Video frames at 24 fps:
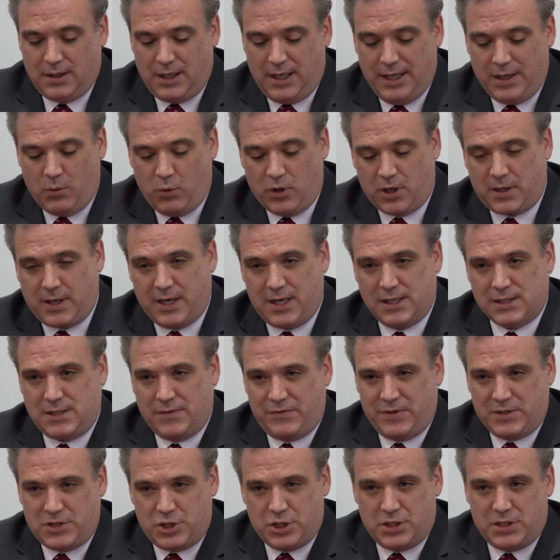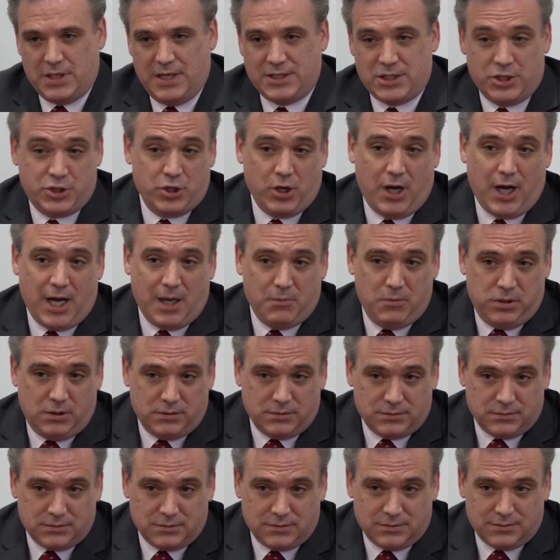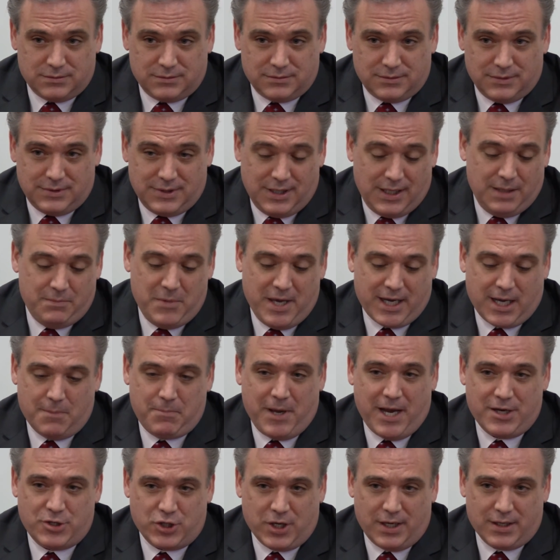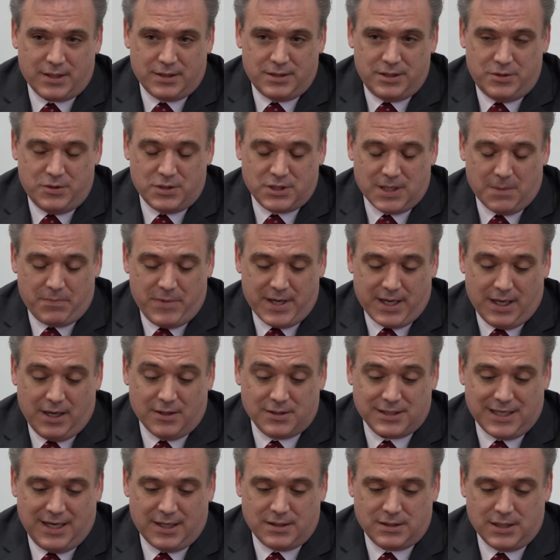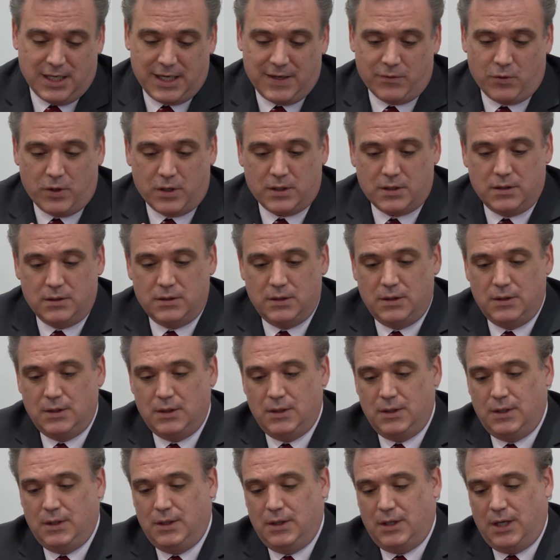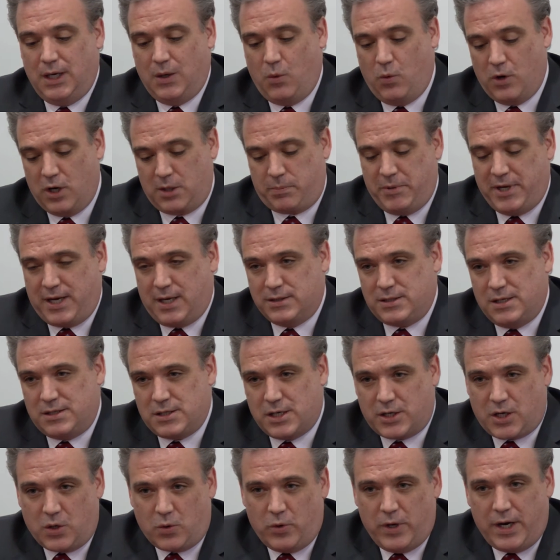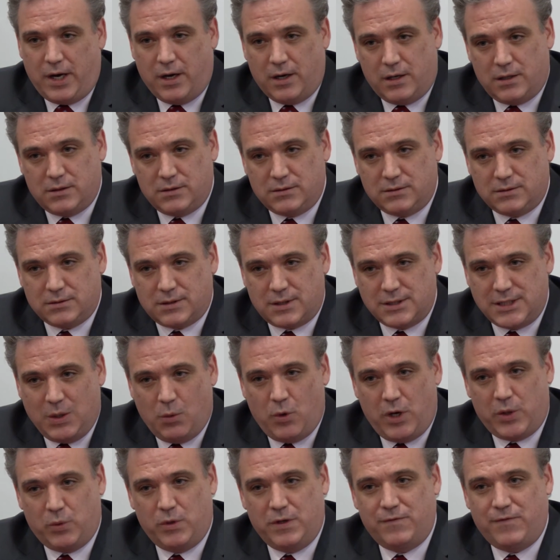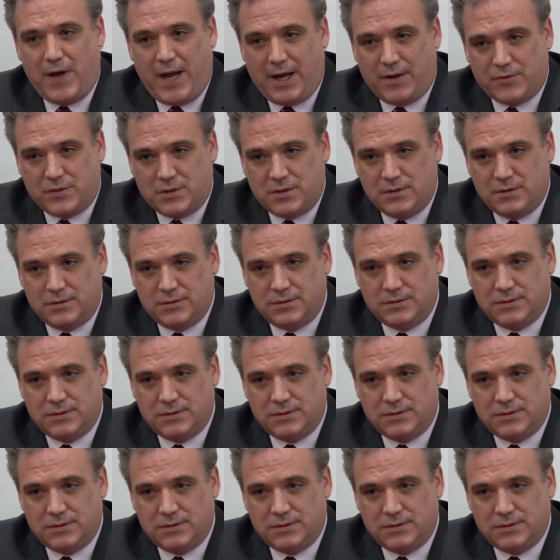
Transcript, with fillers: I work because of it's a job. I make a paycheck to do something else outside of work. I work because it's a career, because I want to advance.